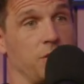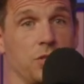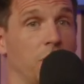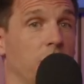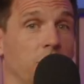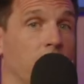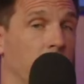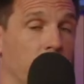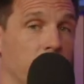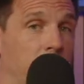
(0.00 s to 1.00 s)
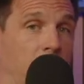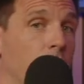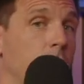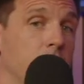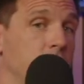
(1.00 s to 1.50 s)
And so
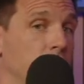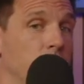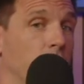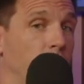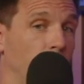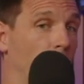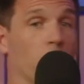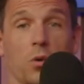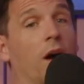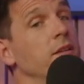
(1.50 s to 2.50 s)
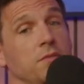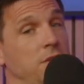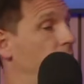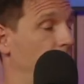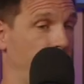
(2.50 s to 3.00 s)
that opens the door for all kinds
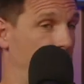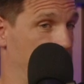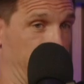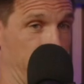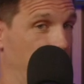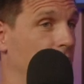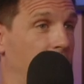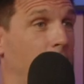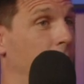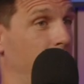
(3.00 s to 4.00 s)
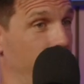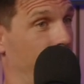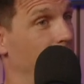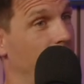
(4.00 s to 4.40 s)
of different things that could happen.